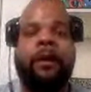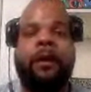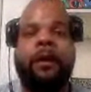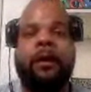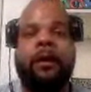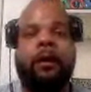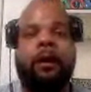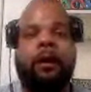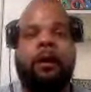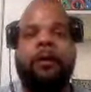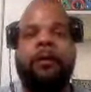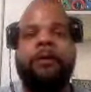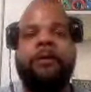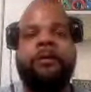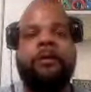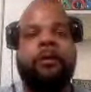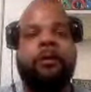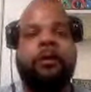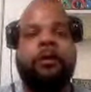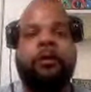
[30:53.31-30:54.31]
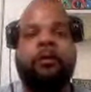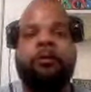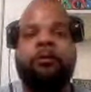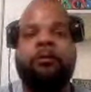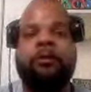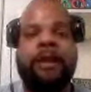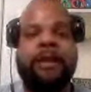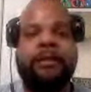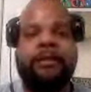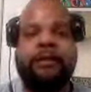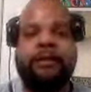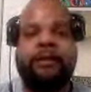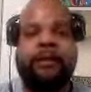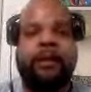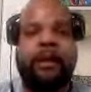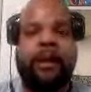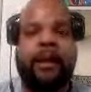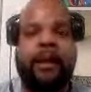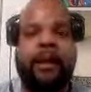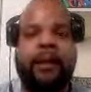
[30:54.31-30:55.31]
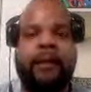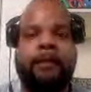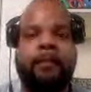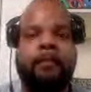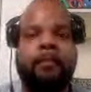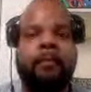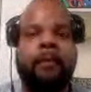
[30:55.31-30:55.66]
Harden's going to go crazy tonight.